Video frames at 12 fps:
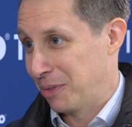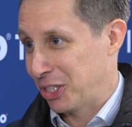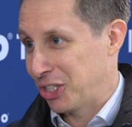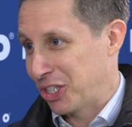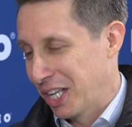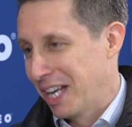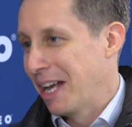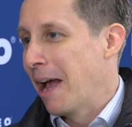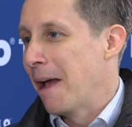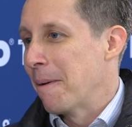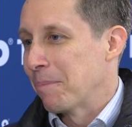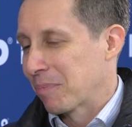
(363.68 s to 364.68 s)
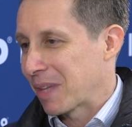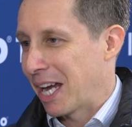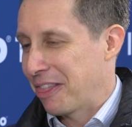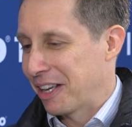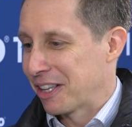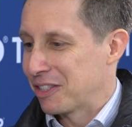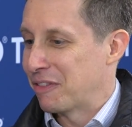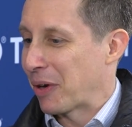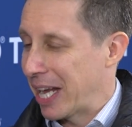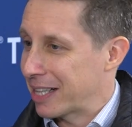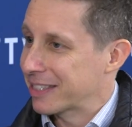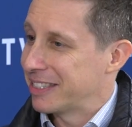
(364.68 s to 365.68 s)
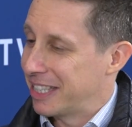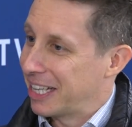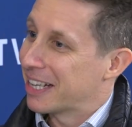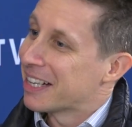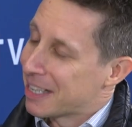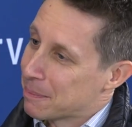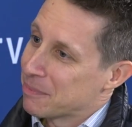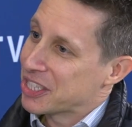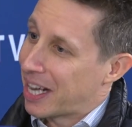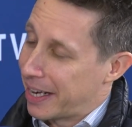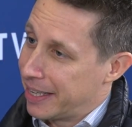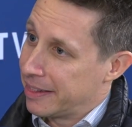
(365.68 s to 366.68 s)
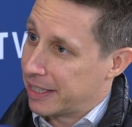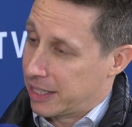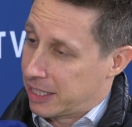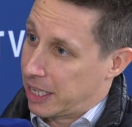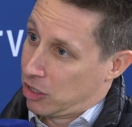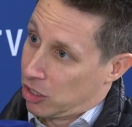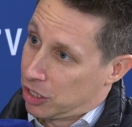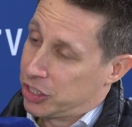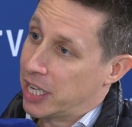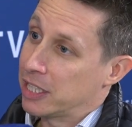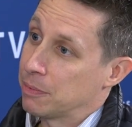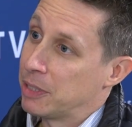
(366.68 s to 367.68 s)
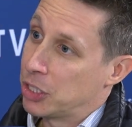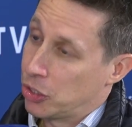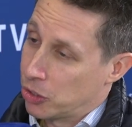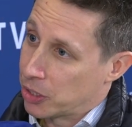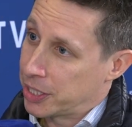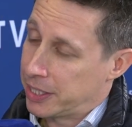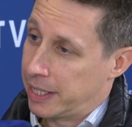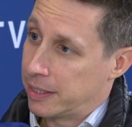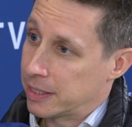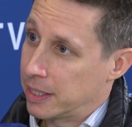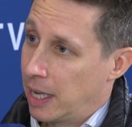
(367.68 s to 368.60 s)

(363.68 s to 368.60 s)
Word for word: which I think is a very healthy sign that the technology has matured and